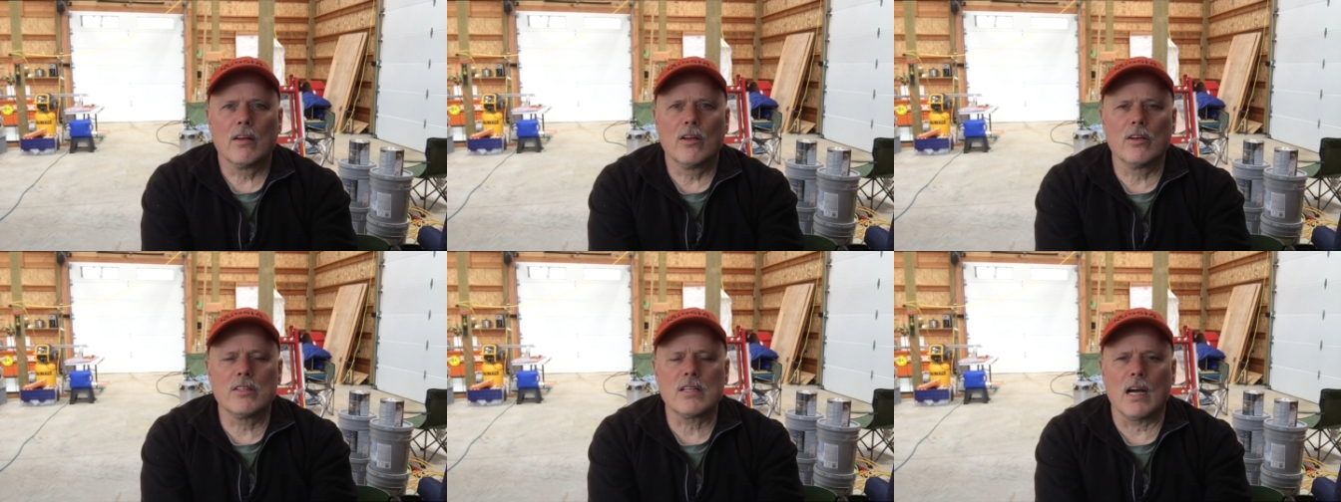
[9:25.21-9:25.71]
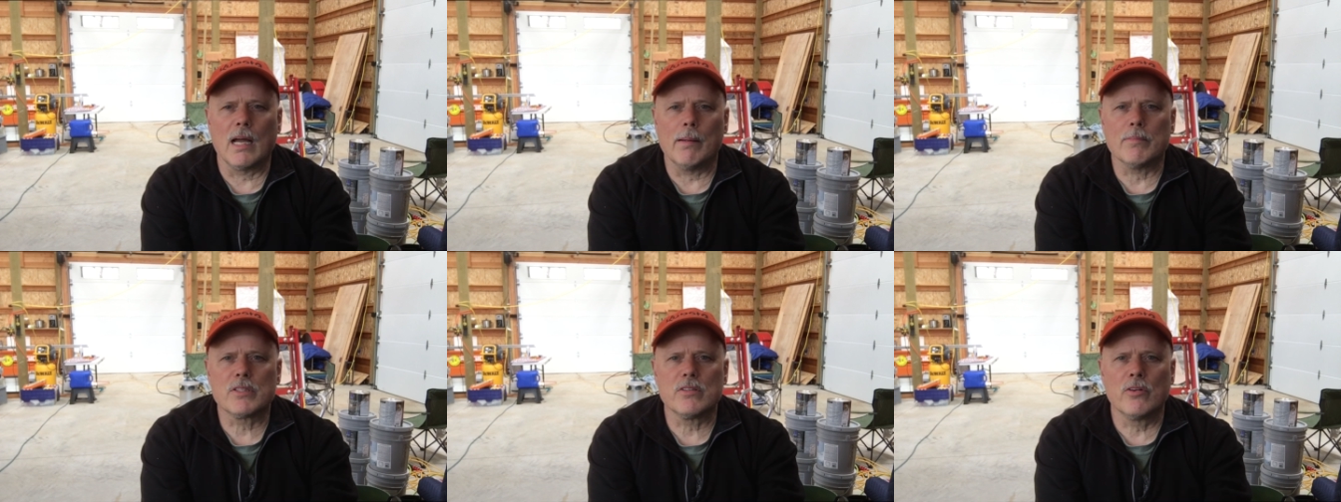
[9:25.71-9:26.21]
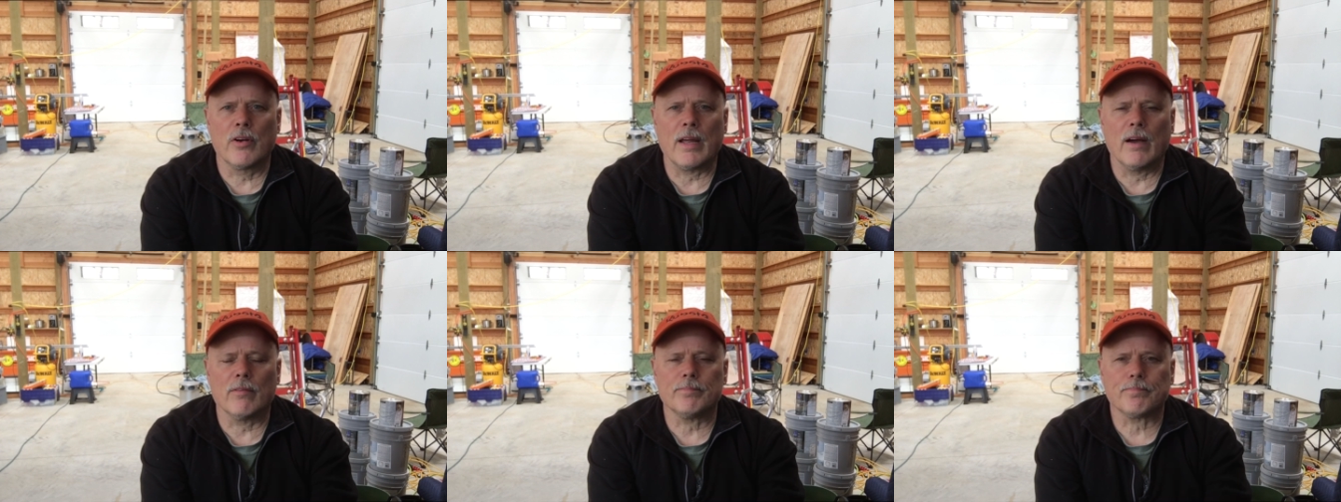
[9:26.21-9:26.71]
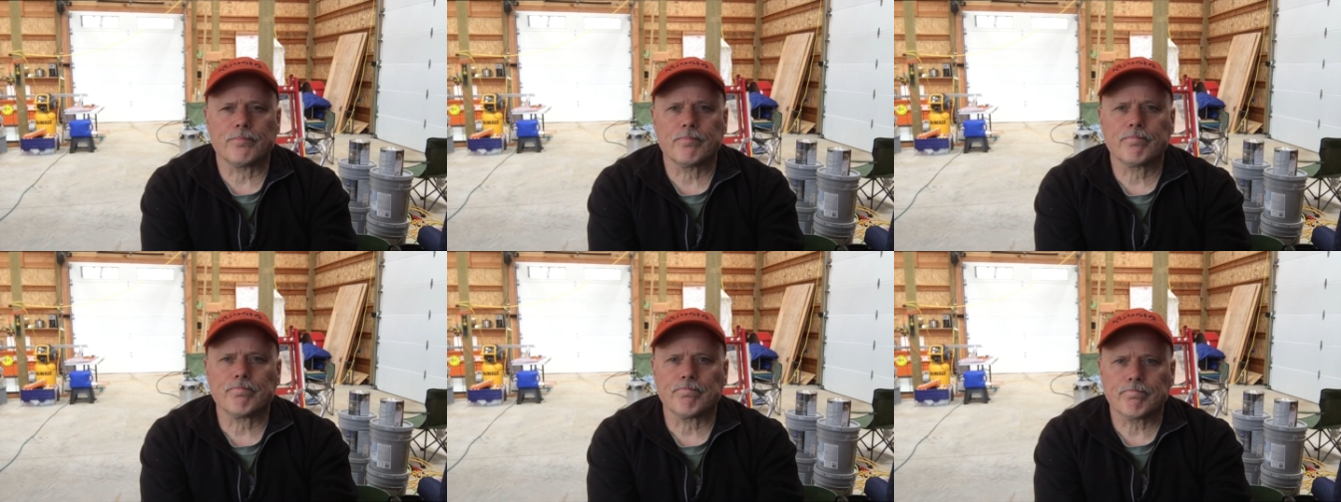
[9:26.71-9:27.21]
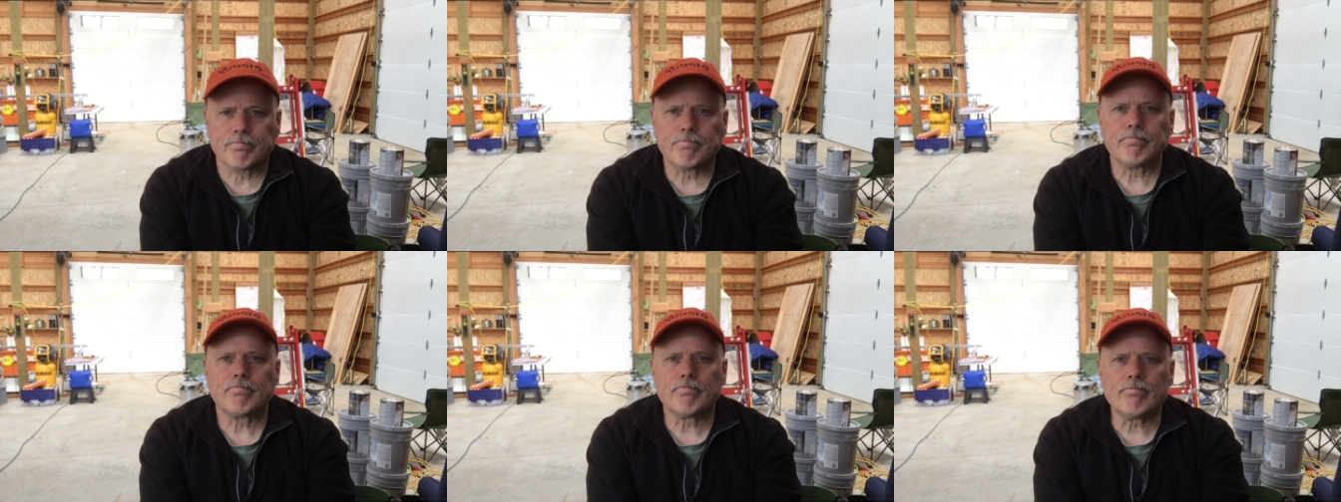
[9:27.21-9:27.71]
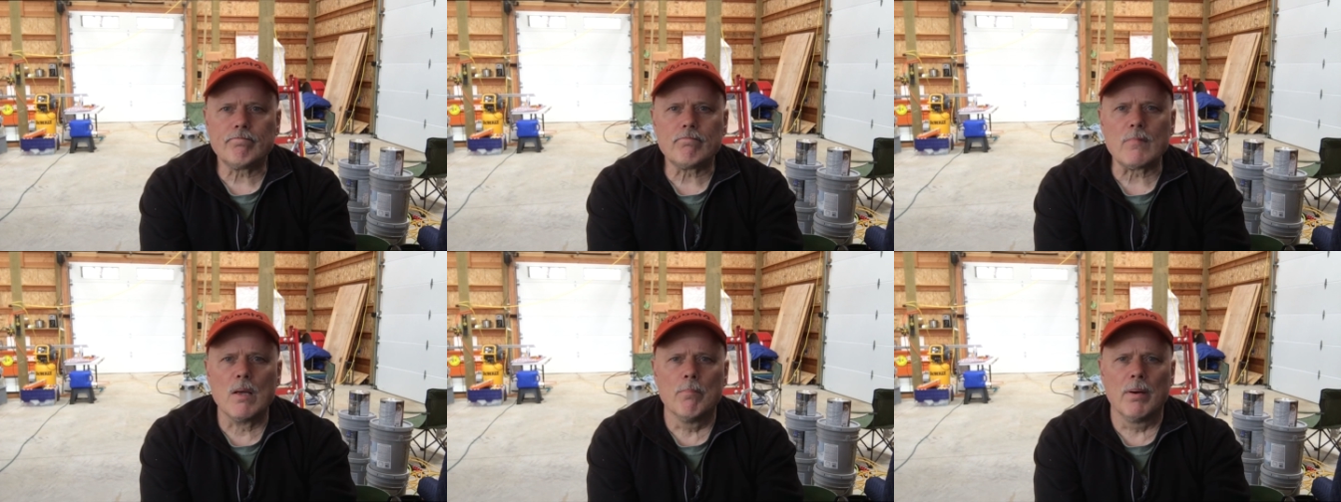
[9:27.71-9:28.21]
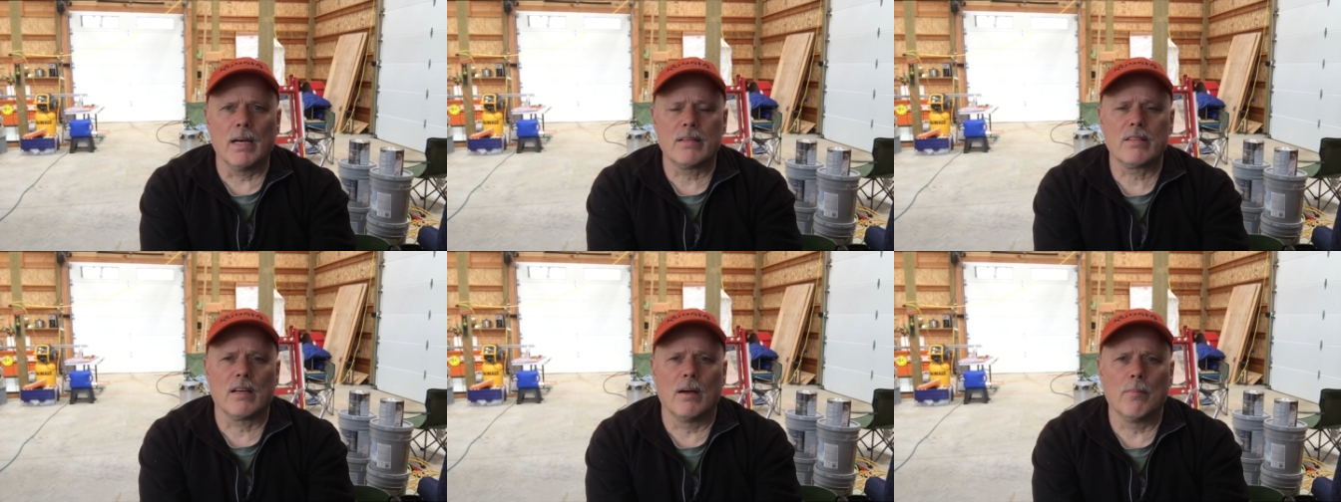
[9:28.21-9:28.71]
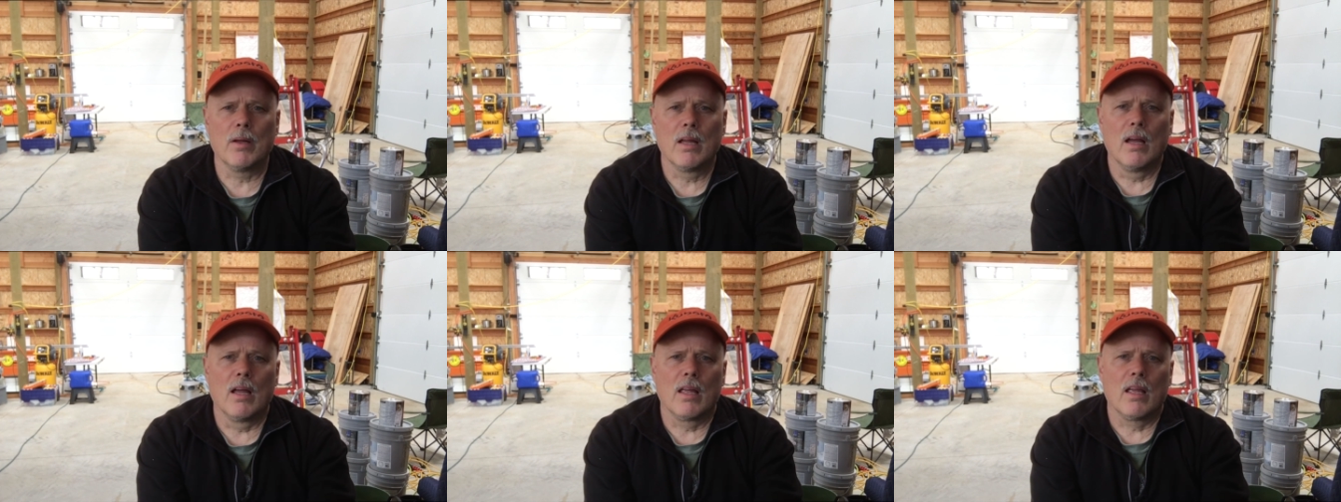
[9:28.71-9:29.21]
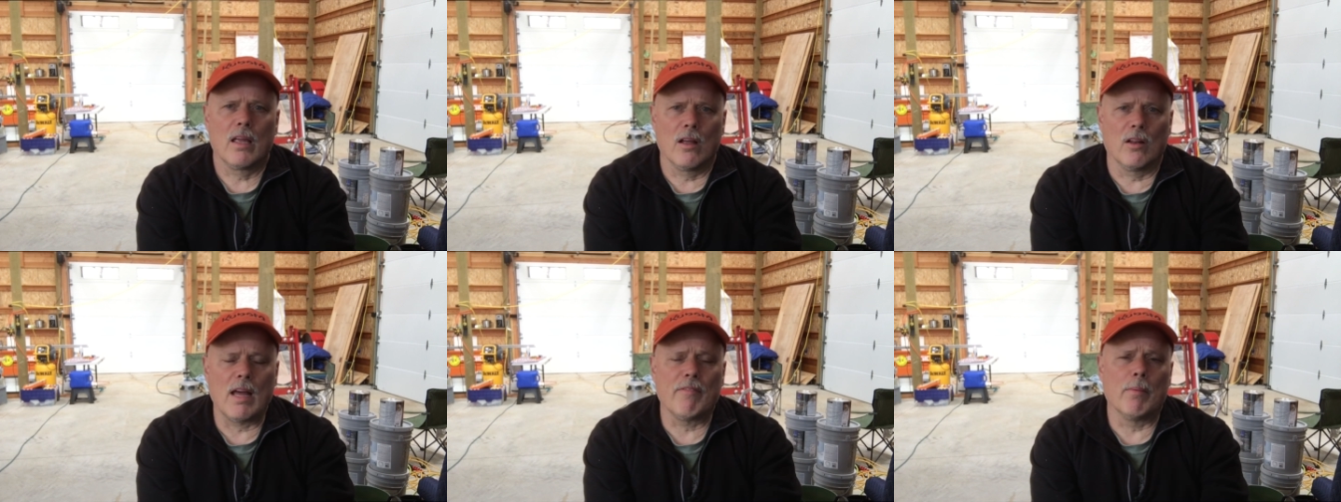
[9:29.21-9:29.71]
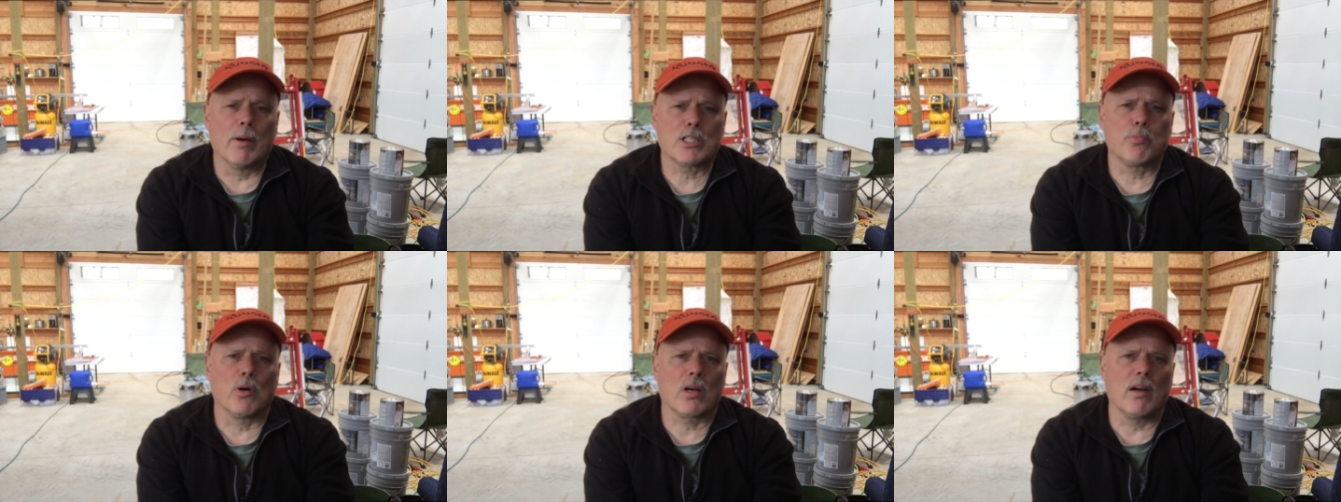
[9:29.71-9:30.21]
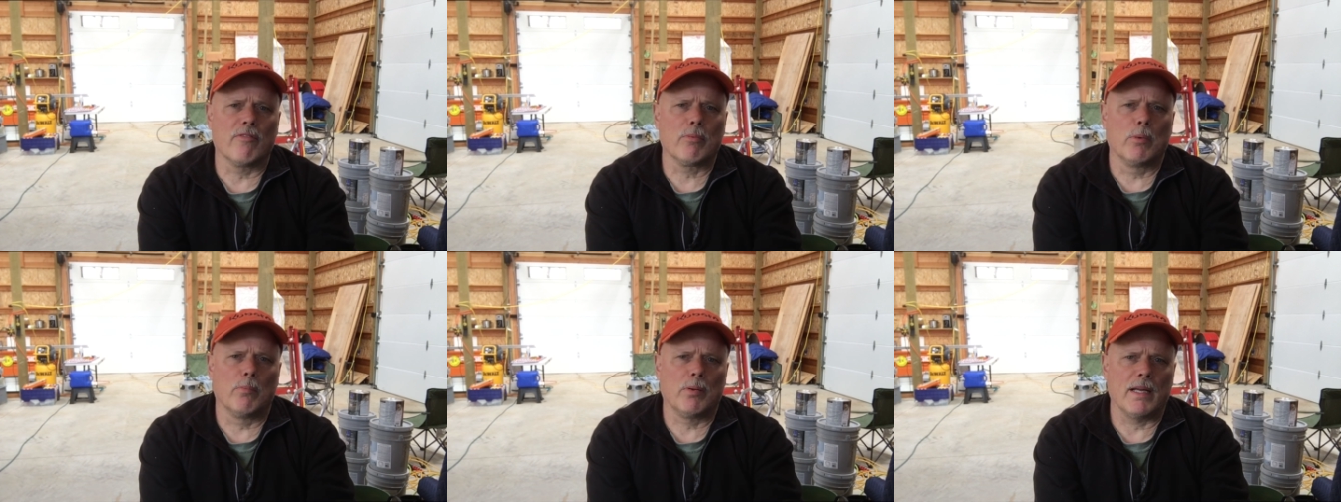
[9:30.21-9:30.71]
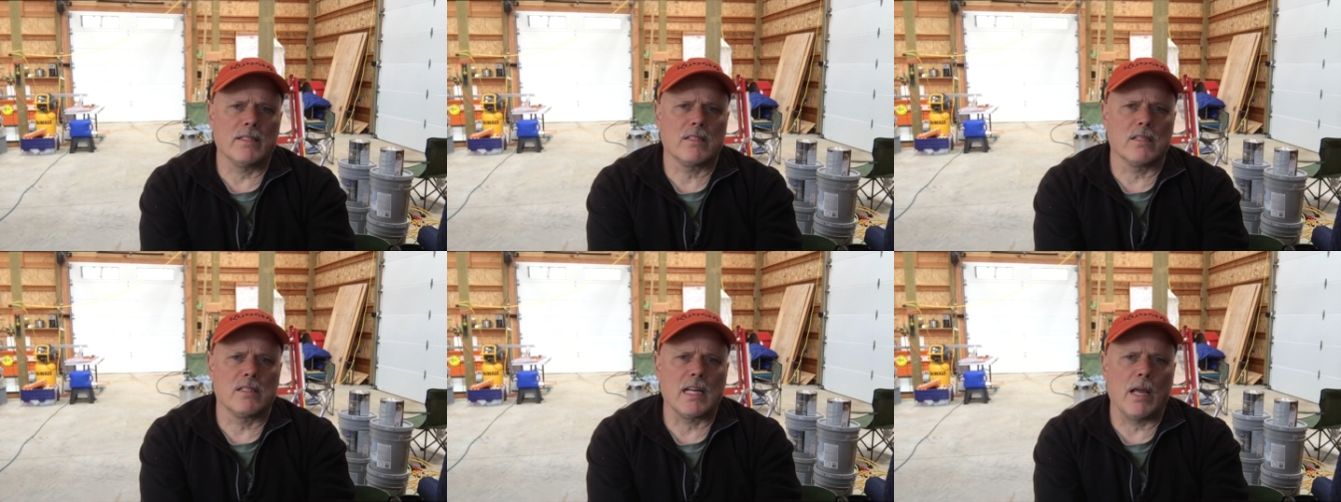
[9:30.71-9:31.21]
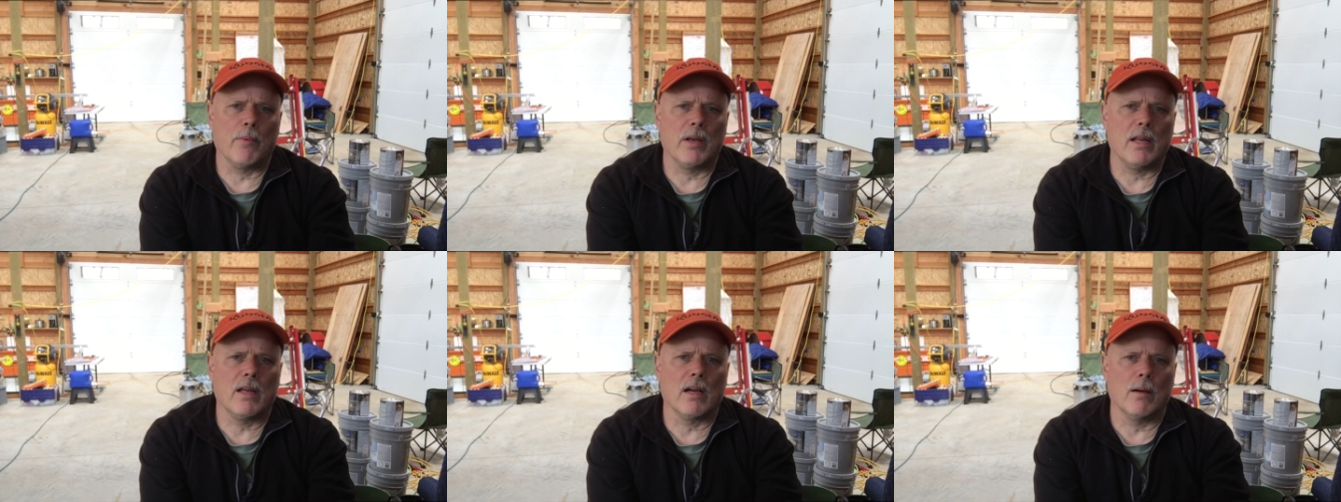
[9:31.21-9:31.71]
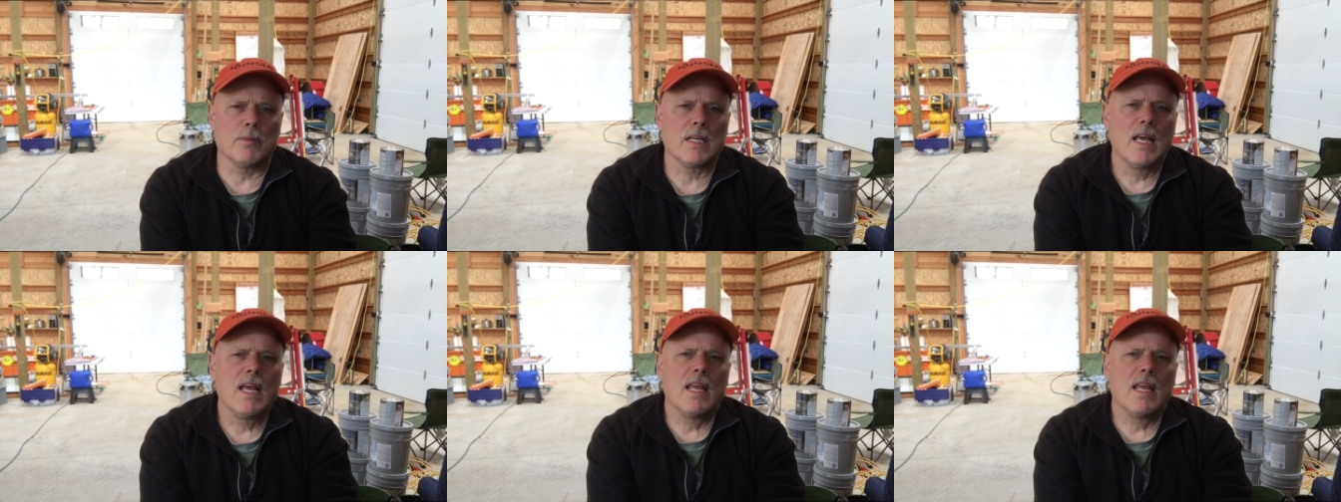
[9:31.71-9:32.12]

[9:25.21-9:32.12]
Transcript: Good times, no doubt. But um, he'll have a much more comfortable place to stay when he comes.